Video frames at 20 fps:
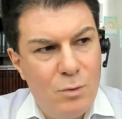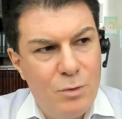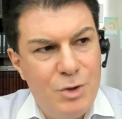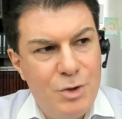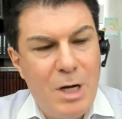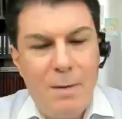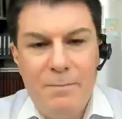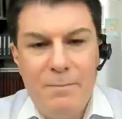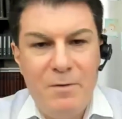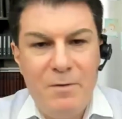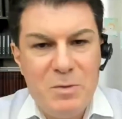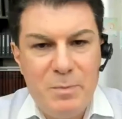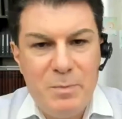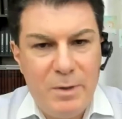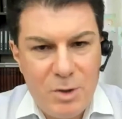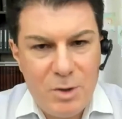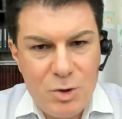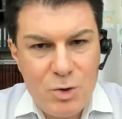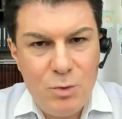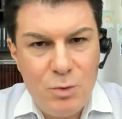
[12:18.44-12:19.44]
jump with
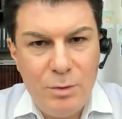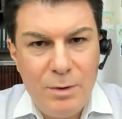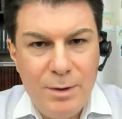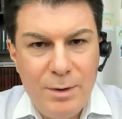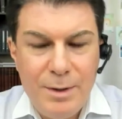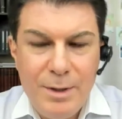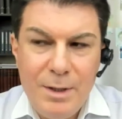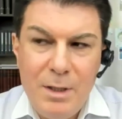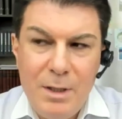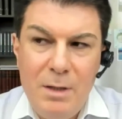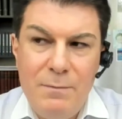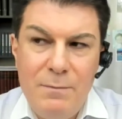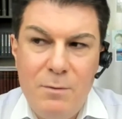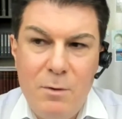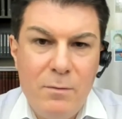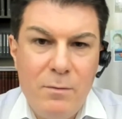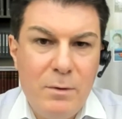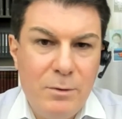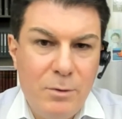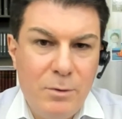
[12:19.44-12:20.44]
parachute if
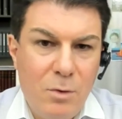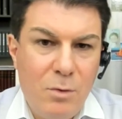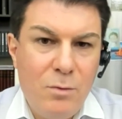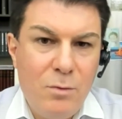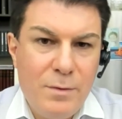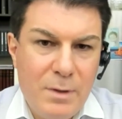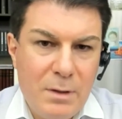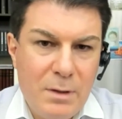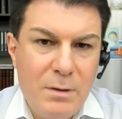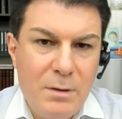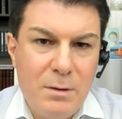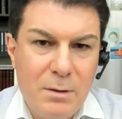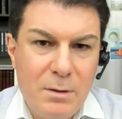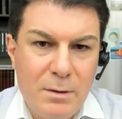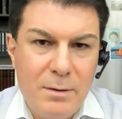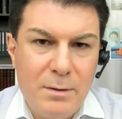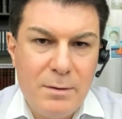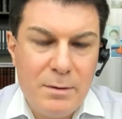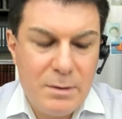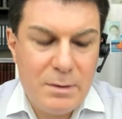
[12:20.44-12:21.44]
you will know that
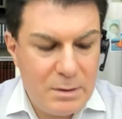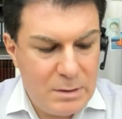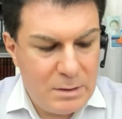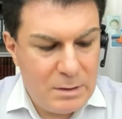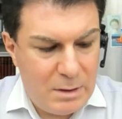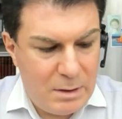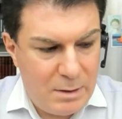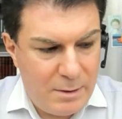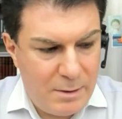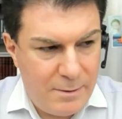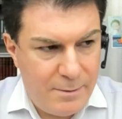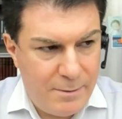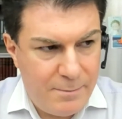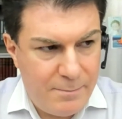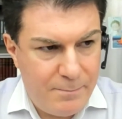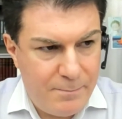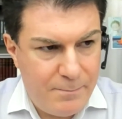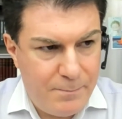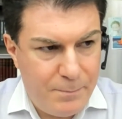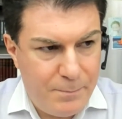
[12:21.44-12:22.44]

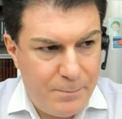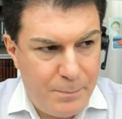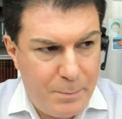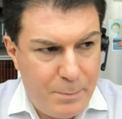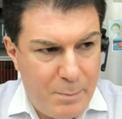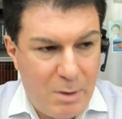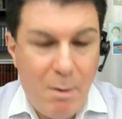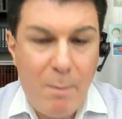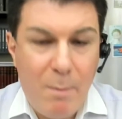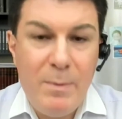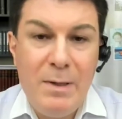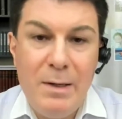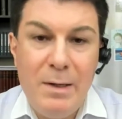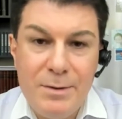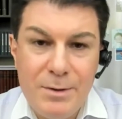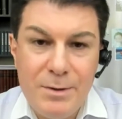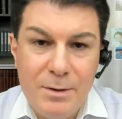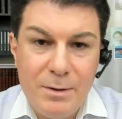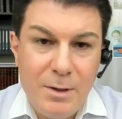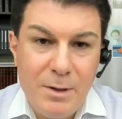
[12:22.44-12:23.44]
the
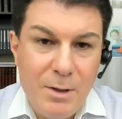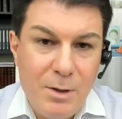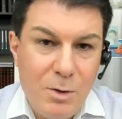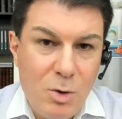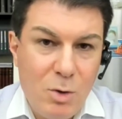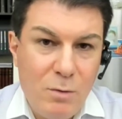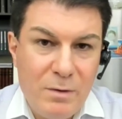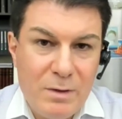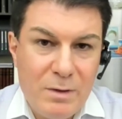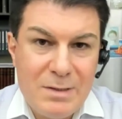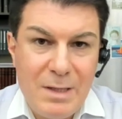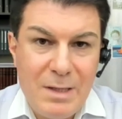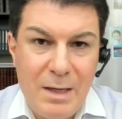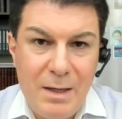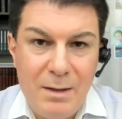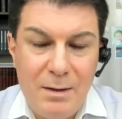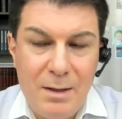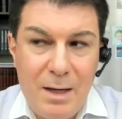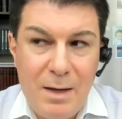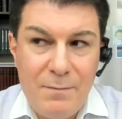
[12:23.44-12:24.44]
probability you will stay
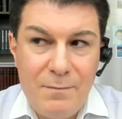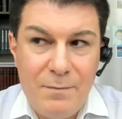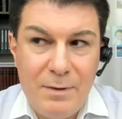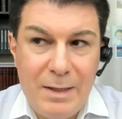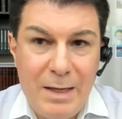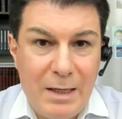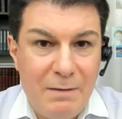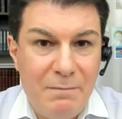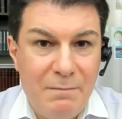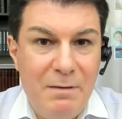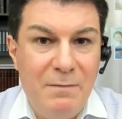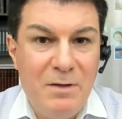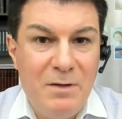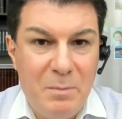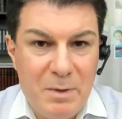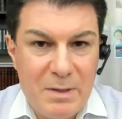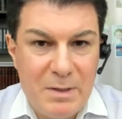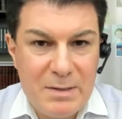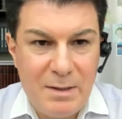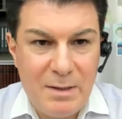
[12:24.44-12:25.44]
alive like
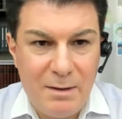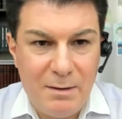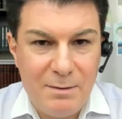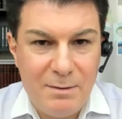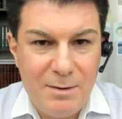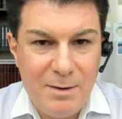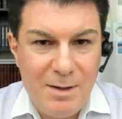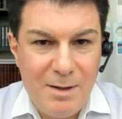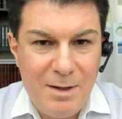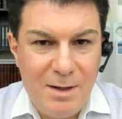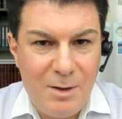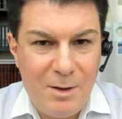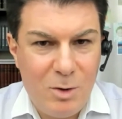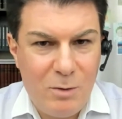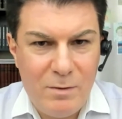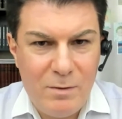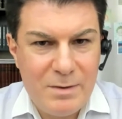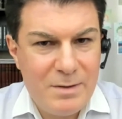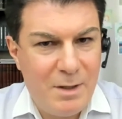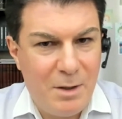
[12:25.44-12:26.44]
50%, and
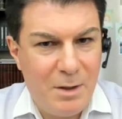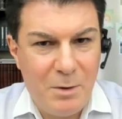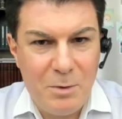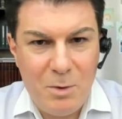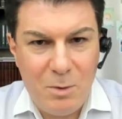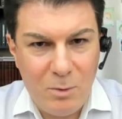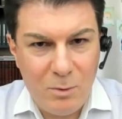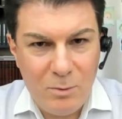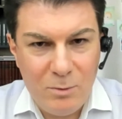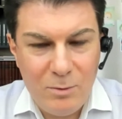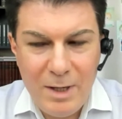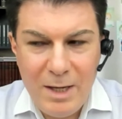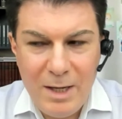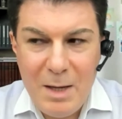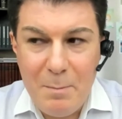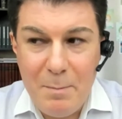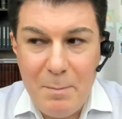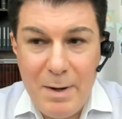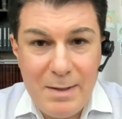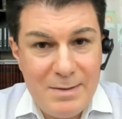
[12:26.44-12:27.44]
you will say no,
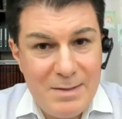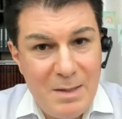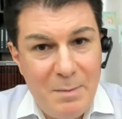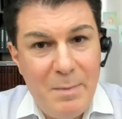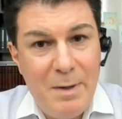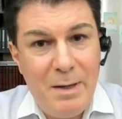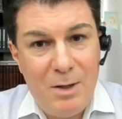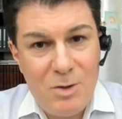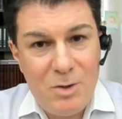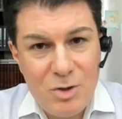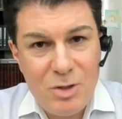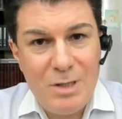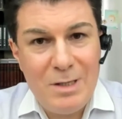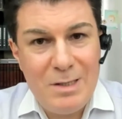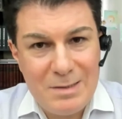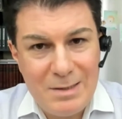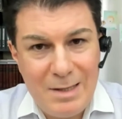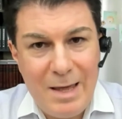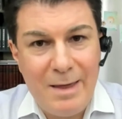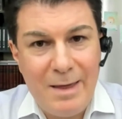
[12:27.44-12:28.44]
but the marriage
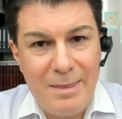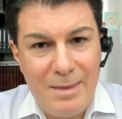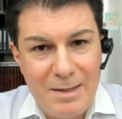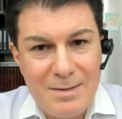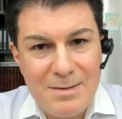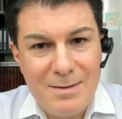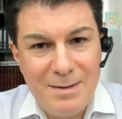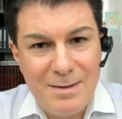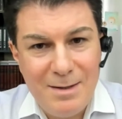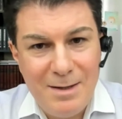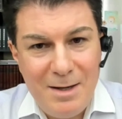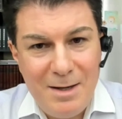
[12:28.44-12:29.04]
is like this.